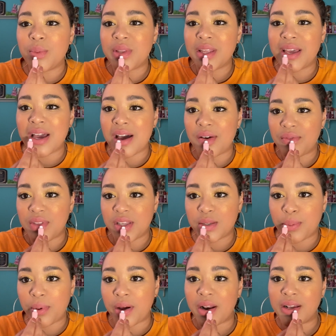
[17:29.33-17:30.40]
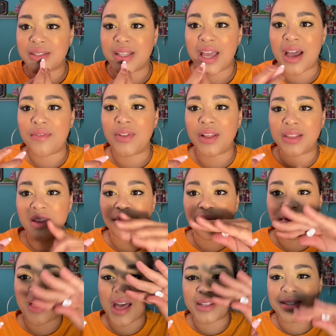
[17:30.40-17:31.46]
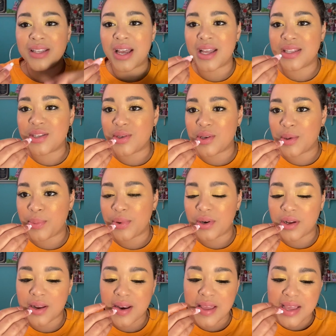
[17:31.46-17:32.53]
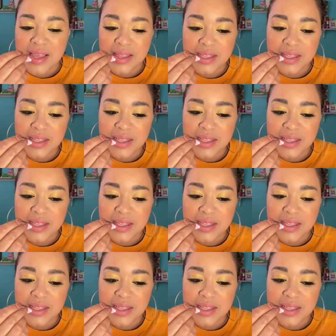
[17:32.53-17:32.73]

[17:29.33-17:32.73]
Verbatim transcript: when they have these products they have like the flat side so you can put it on